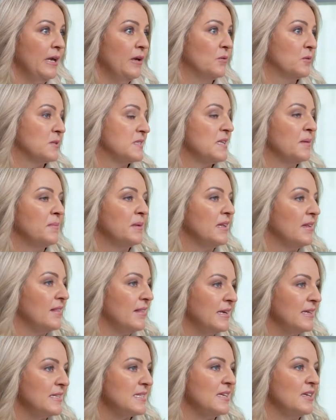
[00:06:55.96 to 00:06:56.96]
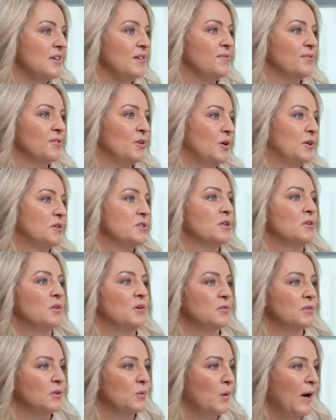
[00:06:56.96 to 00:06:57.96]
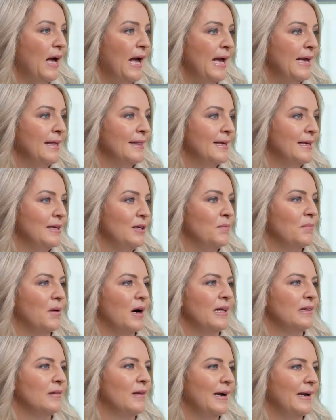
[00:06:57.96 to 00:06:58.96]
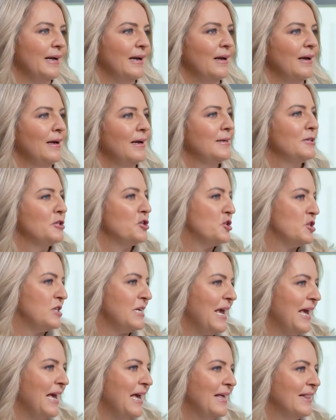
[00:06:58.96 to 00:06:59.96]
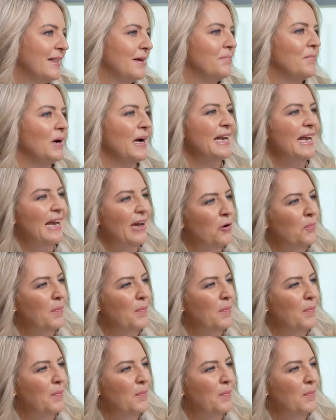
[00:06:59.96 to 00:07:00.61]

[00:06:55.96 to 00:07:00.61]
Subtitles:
journey, or some of the things that you've learnt along the way that you might like to share that